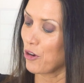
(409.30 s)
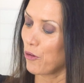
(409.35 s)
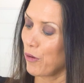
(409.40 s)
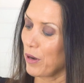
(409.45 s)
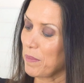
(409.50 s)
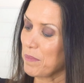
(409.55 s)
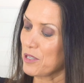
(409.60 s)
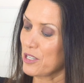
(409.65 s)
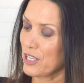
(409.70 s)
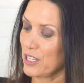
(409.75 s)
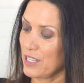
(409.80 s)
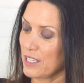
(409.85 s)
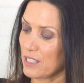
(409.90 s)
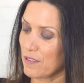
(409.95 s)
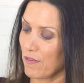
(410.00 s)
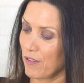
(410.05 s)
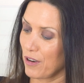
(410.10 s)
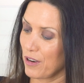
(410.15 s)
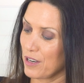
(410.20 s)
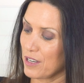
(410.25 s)
cream cheese
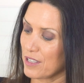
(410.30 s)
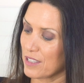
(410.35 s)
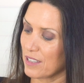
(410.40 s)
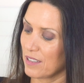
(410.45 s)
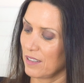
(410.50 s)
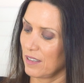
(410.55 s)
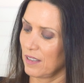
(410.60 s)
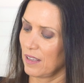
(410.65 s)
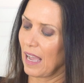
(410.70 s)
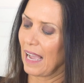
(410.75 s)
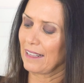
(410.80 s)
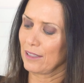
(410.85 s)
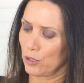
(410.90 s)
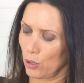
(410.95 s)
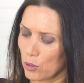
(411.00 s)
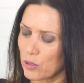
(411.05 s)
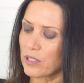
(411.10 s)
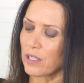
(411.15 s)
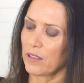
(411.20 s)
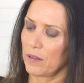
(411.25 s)
first. I
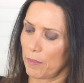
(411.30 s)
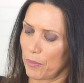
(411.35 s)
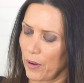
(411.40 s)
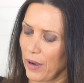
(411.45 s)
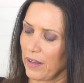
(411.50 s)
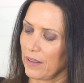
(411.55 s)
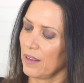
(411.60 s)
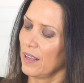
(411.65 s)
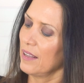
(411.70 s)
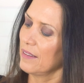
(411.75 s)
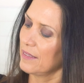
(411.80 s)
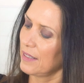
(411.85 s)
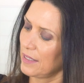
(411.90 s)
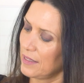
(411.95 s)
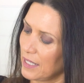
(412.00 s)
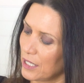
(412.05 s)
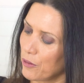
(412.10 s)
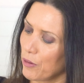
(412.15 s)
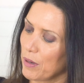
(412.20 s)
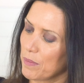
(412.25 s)
toasted the bread,
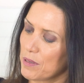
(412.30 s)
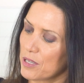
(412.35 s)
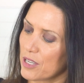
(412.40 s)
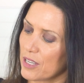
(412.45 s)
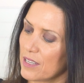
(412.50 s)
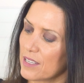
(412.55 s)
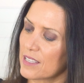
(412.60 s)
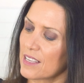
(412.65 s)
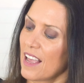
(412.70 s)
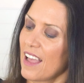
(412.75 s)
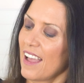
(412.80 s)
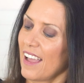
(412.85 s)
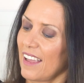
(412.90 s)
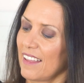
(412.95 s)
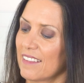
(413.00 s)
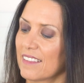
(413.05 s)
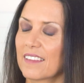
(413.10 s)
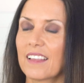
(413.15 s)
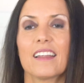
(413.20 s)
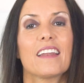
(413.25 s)
then the cream cheese,
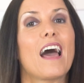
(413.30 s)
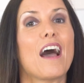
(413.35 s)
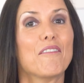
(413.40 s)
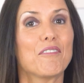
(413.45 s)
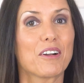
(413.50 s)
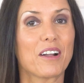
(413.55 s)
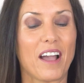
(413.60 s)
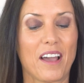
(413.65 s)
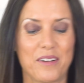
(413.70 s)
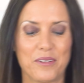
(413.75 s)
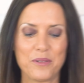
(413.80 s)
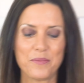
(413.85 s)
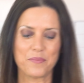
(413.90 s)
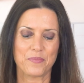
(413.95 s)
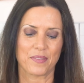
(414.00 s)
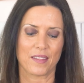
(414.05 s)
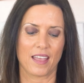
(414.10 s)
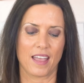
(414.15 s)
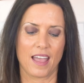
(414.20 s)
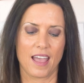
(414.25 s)
and then avocado.
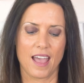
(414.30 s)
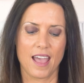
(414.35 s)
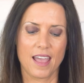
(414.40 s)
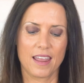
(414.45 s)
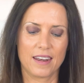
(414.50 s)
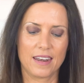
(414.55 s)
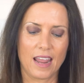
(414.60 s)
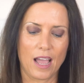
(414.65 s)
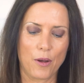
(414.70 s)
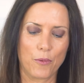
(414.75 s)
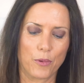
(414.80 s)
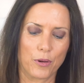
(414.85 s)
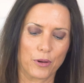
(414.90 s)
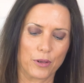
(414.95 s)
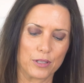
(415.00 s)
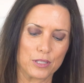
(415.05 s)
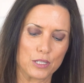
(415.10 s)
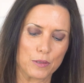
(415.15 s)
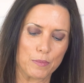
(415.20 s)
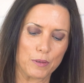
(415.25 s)
And now we're
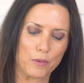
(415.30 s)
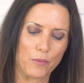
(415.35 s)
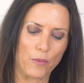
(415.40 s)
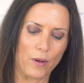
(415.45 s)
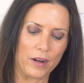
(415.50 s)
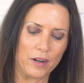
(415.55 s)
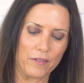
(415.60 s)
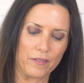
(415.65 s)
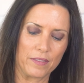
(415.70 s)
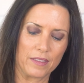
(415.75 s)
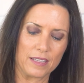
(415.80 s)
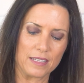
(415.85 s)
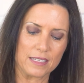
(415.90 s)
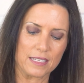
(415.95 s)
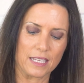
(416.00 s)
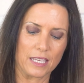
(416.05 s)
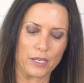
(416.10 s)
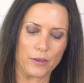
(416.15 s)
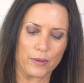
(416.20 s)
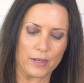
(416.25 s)
going to put one of
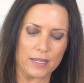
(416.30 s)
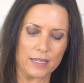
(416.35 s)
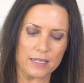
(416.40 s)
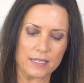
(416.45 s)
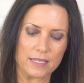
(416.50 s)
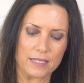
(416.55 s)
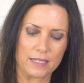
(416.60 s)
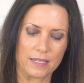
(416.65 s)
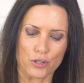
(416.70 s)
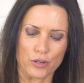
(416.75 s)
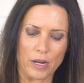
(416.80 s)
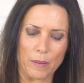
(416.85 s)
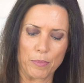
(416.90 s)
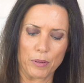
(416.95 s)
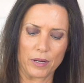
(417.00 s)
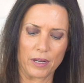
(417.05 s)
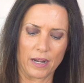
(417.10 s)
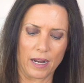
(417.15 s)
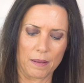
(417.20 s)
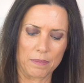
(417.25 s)
these cuties. Should I
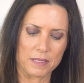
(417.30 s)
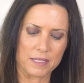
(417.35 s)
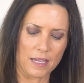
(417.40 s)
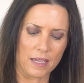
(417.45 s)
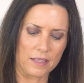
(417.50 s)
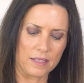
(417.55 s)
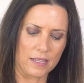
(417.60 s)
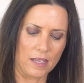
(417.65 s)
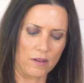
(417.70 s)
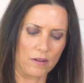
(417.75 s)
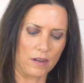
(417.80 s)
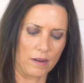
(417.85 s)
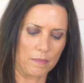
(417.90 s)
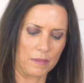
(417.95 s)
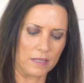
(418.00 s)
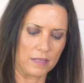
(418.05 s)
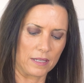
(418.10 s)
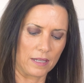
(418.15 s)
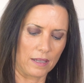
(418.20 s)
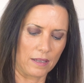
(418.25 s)
put it upside down? Let
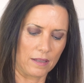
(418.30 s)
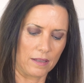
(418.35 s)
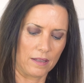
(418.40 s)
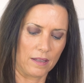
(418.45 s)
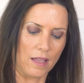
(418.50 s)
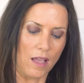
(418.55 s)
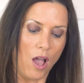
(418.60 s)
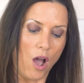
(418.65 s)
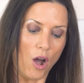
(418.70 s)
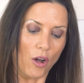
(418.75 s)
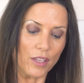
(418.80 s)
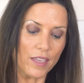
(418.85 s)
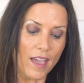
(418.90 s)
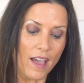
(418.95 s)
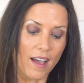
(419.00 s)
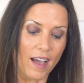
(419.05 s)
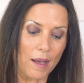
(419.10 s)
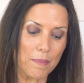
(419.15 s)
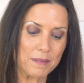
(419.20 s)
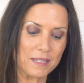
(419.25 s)
me see. Oh
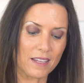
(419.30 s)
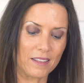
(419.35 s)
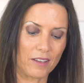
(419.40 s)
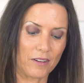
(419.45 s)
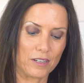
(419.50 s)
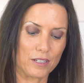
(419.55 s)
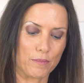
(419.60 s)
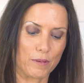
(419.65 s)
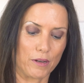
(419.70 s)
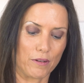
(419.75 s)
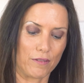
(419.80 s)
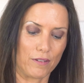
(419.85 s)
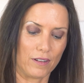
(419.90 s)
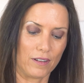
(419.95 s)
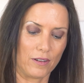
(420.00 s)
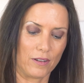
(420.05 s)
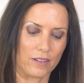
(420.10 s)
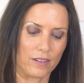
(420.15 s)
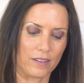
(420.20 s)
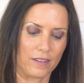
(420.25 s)
yeah, upside down is beautiful.
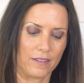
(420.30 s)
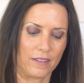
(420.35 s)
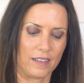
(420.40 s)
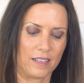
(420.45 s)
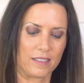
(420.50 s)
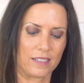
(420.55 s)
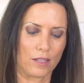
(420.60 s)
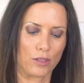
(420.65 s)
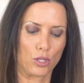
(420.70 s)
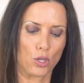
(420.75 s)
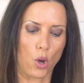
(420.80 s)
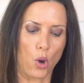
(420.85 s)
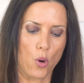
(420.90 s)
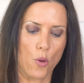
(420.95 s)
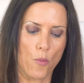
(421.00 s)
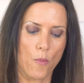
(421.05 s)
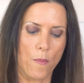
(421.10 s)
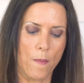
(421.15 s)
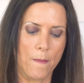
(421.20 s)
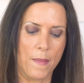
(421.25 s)
Look, it's a
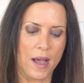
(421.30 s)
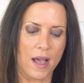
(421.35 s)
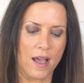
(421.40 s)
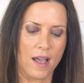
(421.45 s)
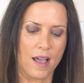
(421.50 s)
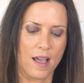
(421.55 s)
dome.